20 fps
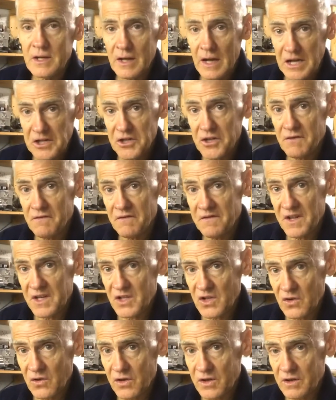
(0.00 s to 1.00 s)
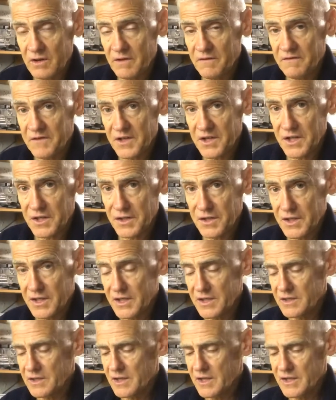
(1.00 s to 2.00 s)
And you can fix a lot of the fittings
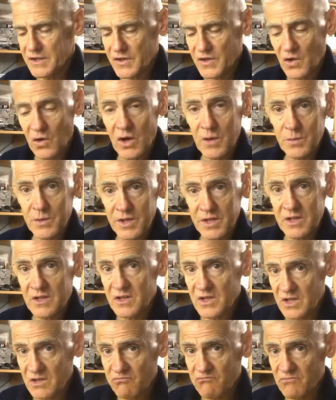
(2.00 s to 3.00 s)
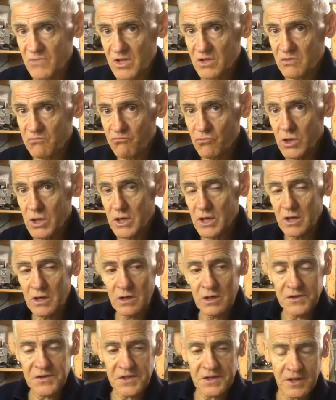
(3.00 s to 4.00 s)
inside with this because it's really
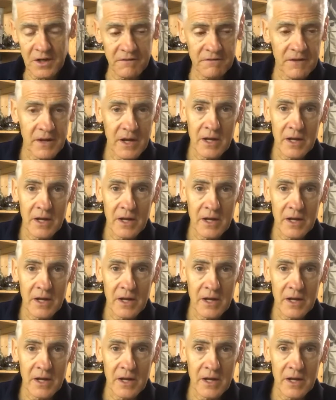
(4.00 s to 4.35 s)
hard stuff,